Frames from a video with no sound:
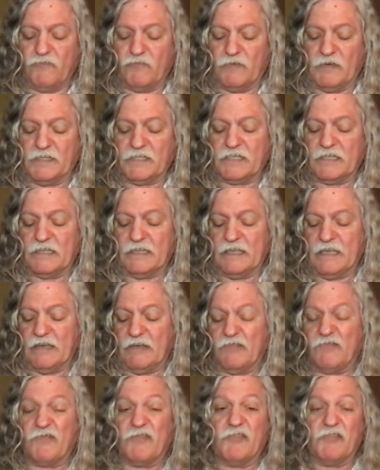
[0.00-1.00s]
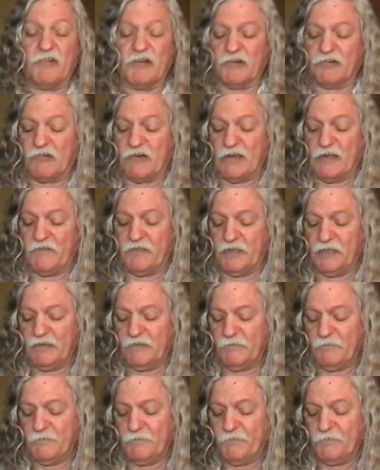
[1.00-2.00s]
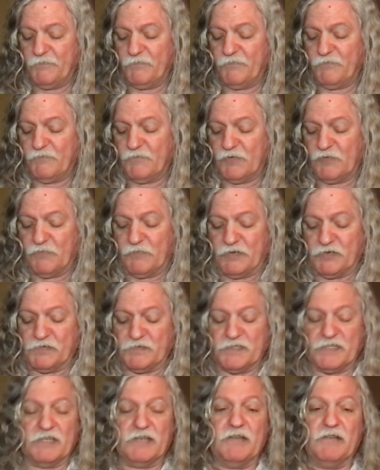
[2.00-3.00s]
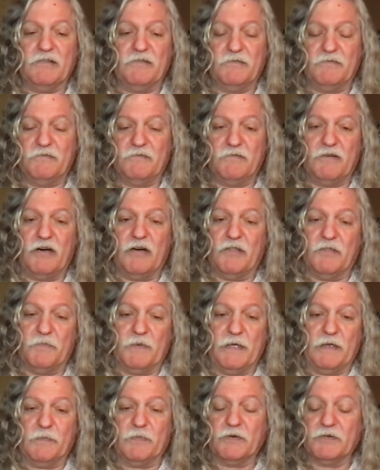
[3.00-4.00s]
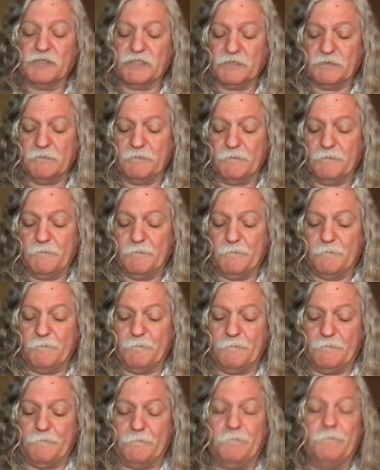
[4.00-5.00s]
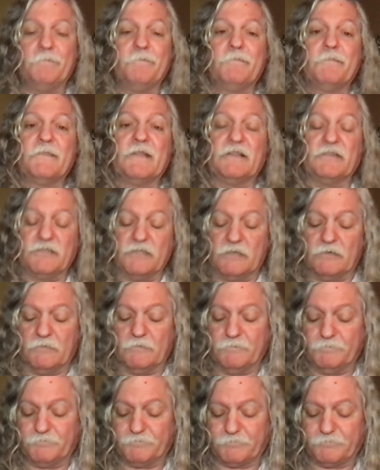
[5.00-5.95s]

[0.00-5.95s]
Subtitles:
recently held for drunk driving, which was in all the papers, consider.